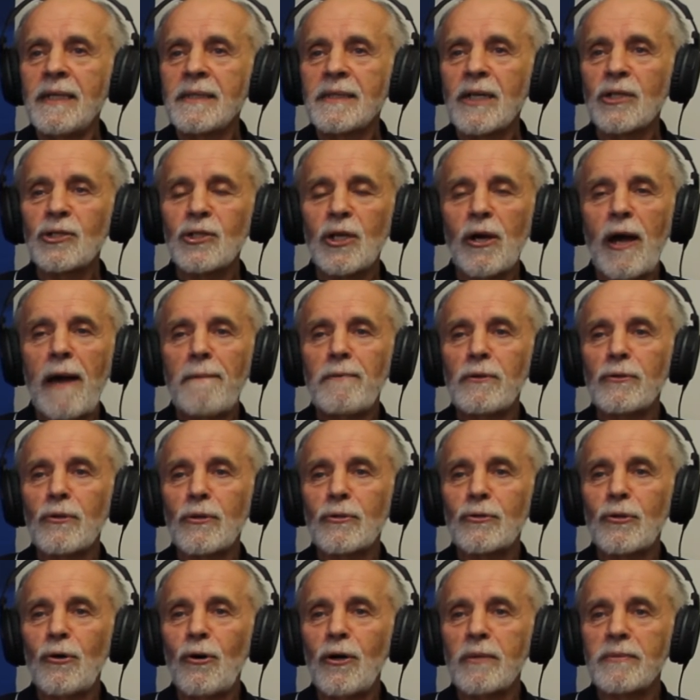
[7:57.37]
They're so happy to
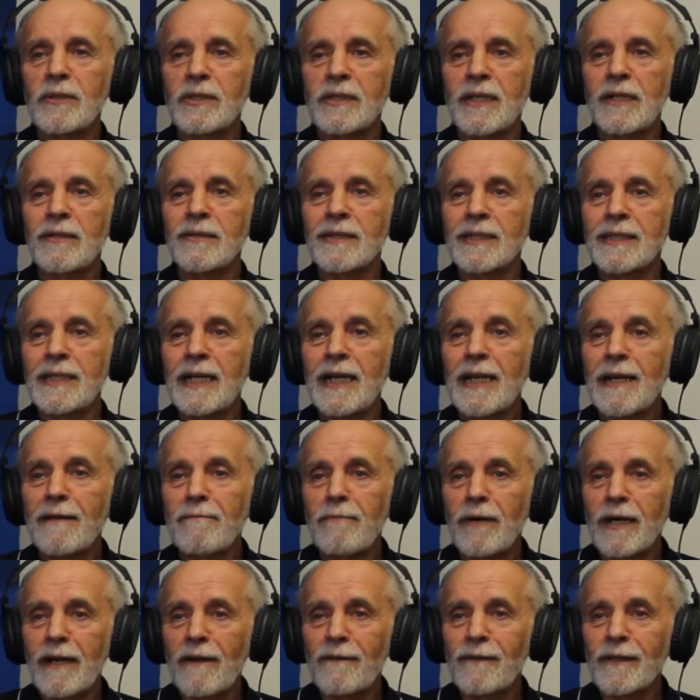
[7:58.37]
talk because they haven't seen
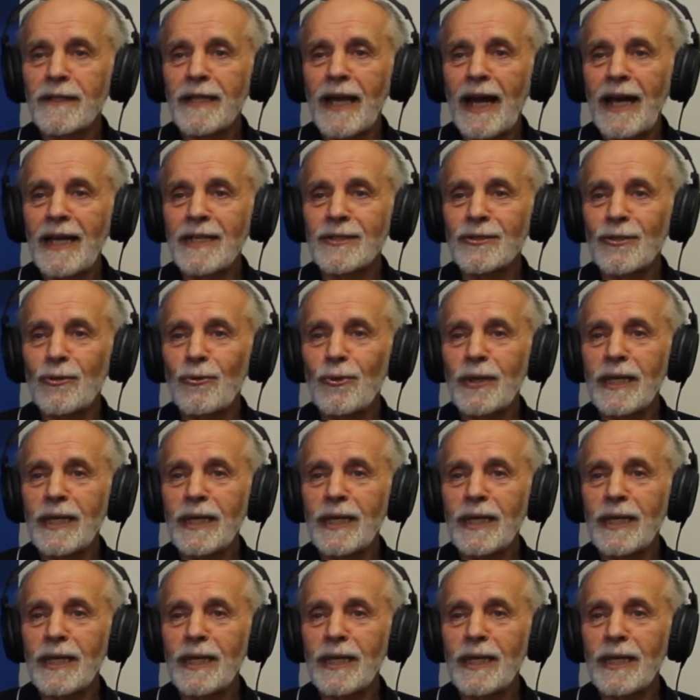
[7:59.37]
anybody for days or